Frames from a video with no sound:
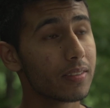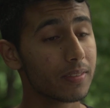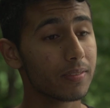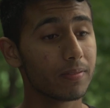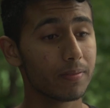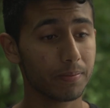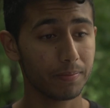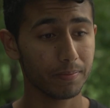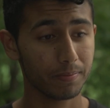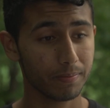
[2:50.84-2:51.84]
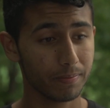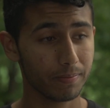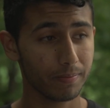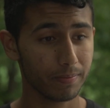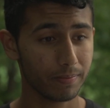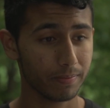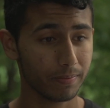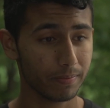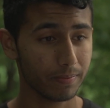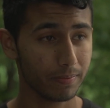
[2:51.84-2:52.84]

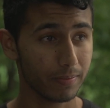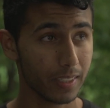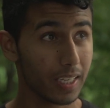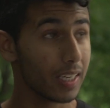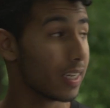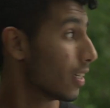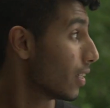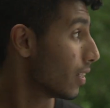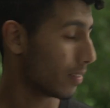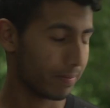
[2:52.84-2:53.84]
(no one is talking)